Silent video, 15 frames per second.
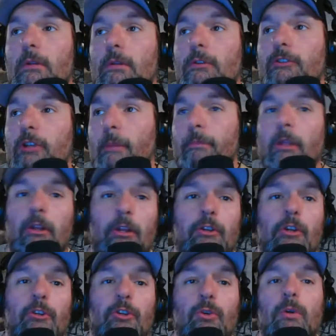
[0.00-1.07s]
something that
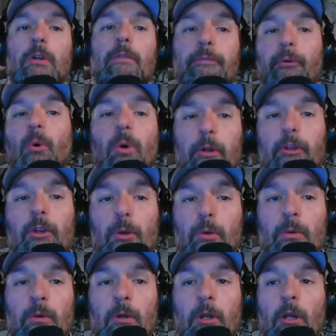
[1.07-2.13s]
they're doing for you,
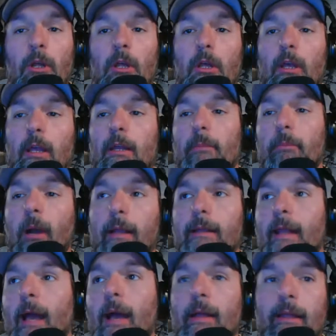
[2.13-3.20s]
and it might
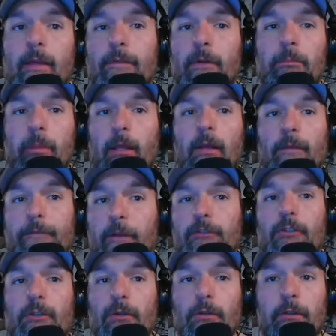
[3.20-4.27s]
not even be a
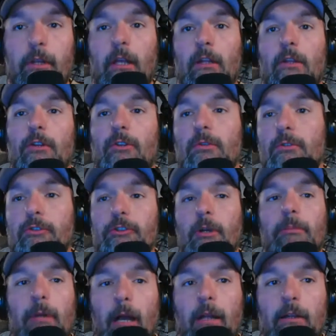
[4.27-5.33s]
physical thing, they're doing
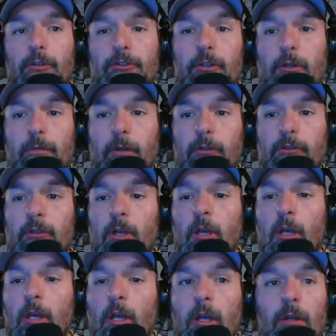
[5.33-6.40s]
some kind of service,
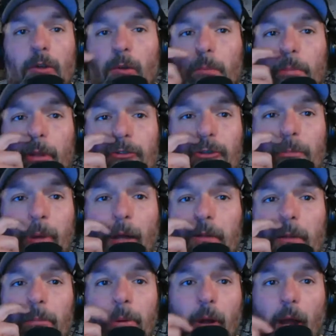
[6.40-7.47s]
don't bitch about
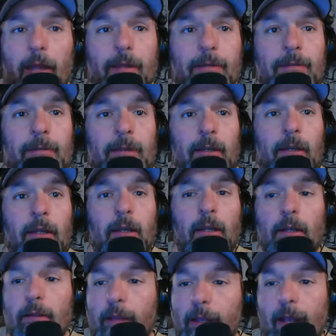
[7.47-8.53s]
the price.
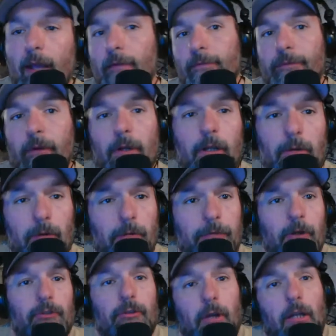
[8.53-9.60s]
They got fucking
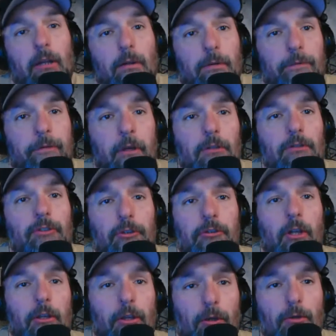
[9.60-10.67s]
refrigerator to fill just
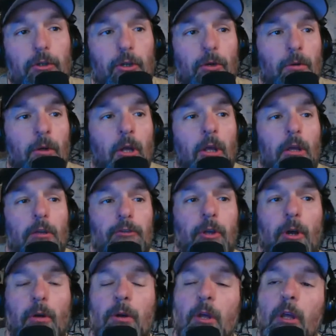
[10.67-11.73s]
like you do.
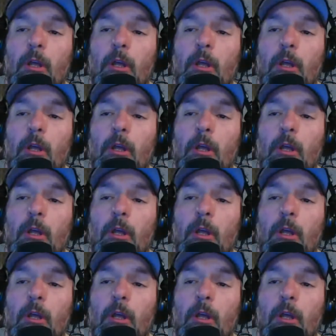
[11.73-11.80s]
So